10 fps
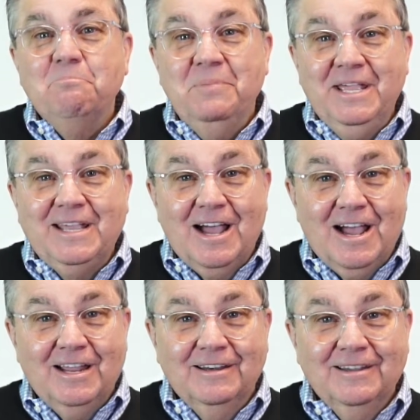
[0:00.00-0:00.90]
Be
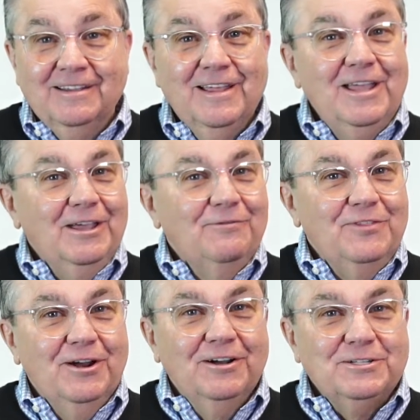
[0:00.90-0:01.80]
kind. If
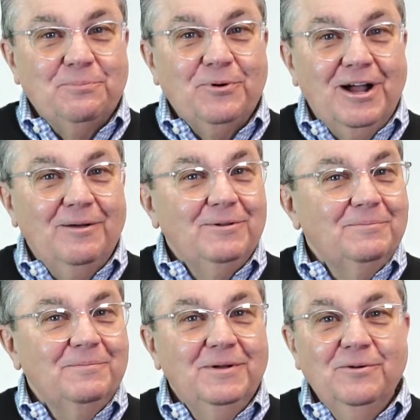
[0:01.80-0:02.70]
there is a
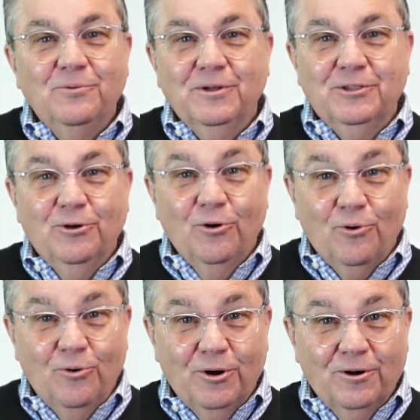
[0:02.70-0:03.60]
problem with your
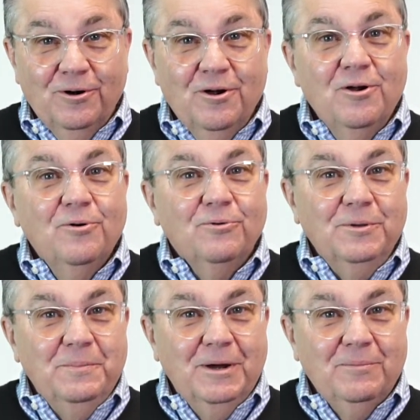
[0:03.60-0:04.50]
order,
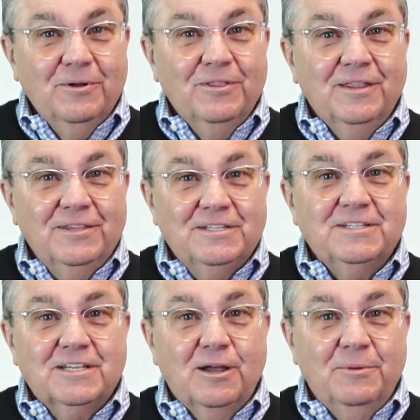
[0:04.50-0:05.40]
remember that this
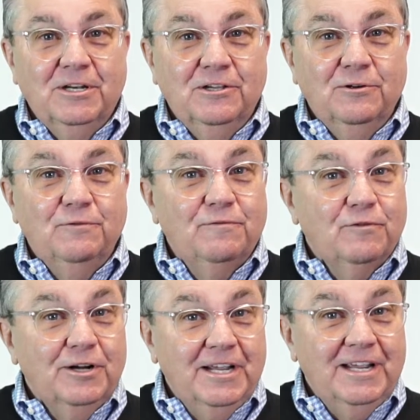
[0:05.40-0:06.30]
is coming to you
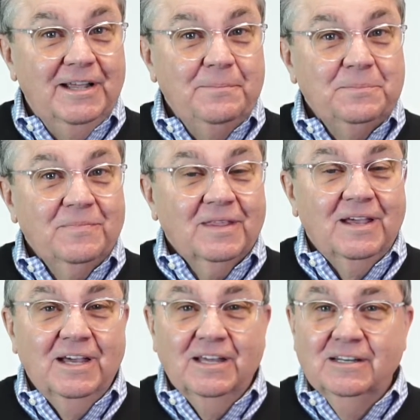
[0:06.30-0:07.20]
free,
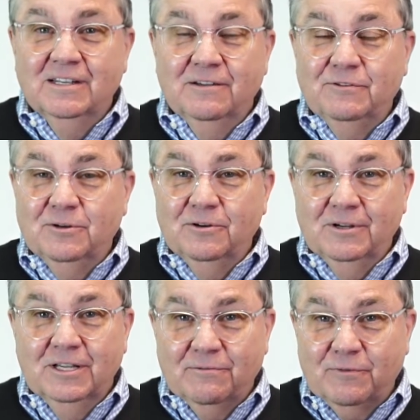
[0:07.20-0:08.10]
and if
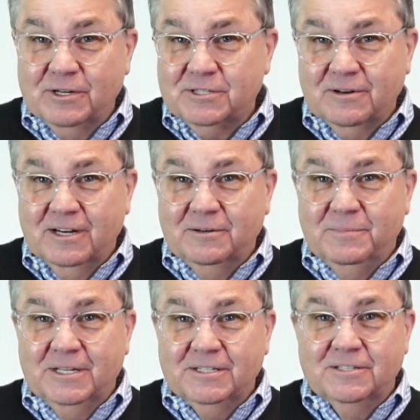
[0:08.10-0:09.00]
you get frustrated
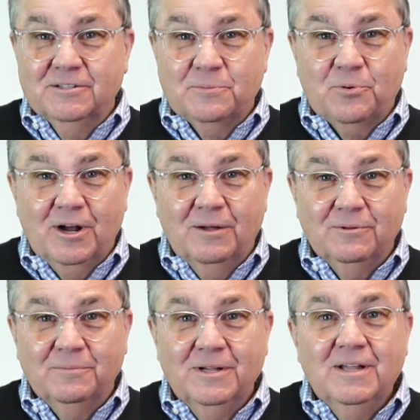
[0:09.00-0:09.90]
because there's a
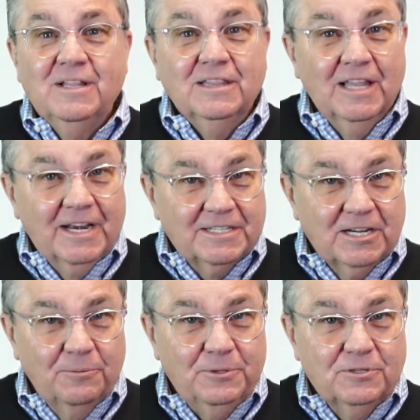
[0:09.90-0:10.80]
problem, let us
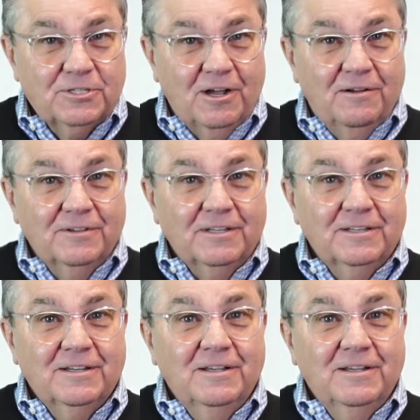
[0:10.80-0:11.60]
help you solve it.